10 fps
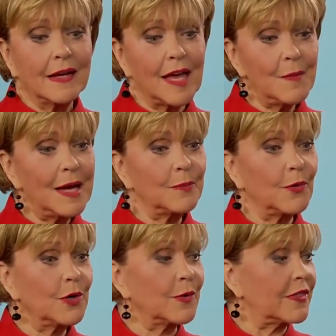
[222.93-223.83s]
Come on
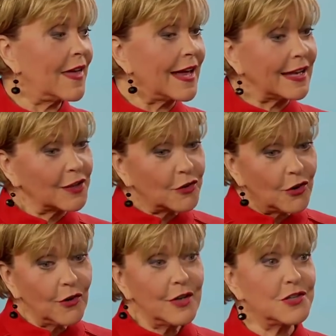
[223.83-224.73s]
board with that.
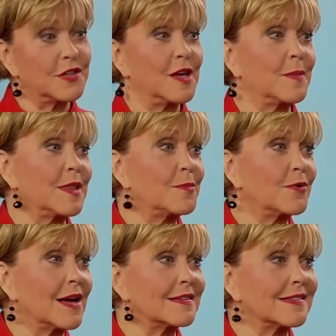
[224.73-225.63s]
Encourage them in the
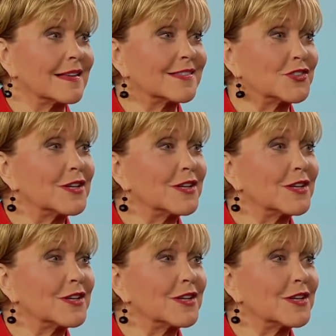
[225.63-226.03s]
process.